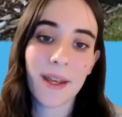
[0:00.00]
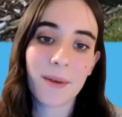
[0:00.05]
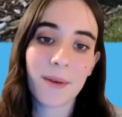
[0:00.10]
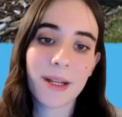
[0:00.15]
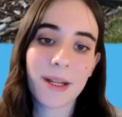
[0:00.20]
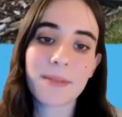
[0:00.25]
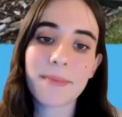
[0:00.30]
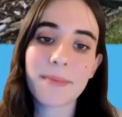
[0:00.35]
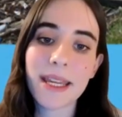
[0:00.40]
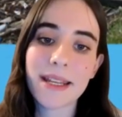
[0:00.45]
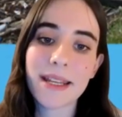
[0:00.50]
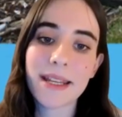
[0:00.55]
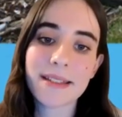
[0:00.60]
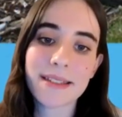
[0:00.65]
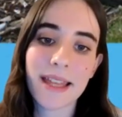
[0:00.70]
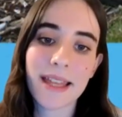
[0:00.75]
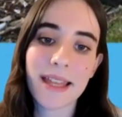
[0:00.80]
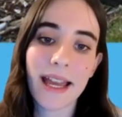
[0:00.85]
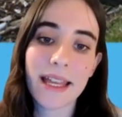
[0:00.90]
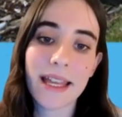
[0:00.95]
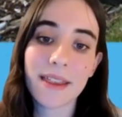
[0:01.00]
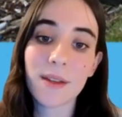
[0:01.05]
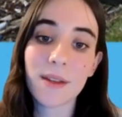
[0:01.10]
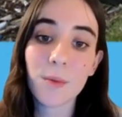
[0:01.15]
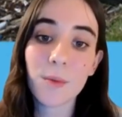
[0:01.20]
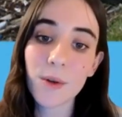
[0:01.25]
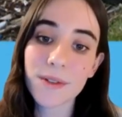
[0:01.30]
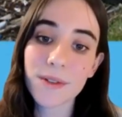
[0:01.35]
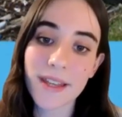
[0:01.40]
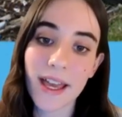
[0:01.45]
which means that in the
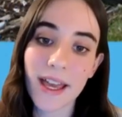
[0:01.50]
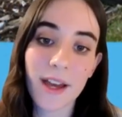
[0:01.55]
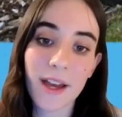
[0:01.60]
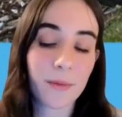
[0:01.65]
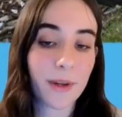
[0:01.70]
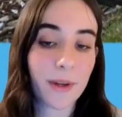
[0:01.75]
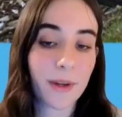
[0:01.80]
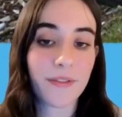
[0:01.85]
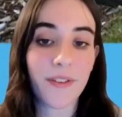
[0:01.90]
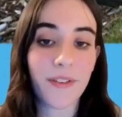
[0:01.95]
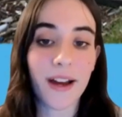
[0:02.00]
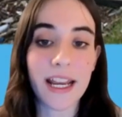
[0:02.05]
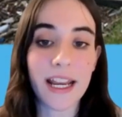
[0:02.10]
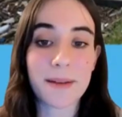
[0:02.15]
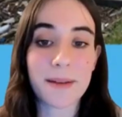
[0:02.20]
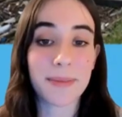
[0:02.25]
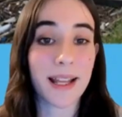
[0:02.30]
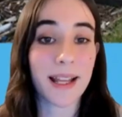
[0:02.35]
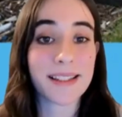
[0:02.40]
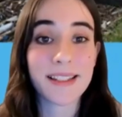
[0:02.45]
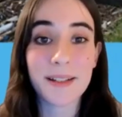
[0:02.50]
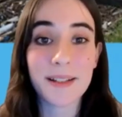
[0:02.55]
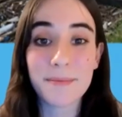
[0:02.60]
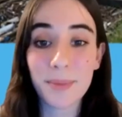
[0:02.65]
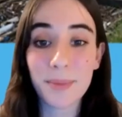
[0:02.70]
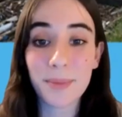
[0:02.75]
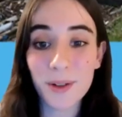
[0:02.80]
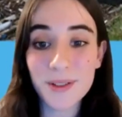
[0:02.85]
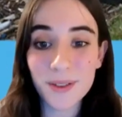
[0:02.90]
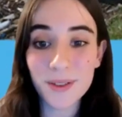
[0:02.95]
water we find plastic
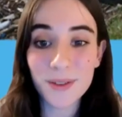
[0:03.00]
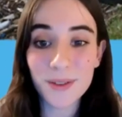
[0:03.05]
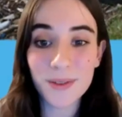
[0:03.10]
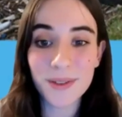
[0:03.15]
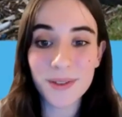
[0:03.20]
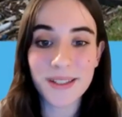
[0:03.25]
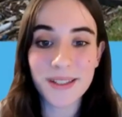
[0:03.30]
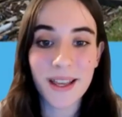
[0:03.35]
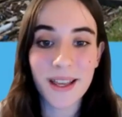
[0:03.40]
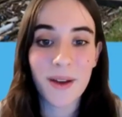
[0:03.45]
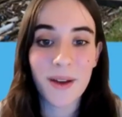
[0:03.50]
bottles,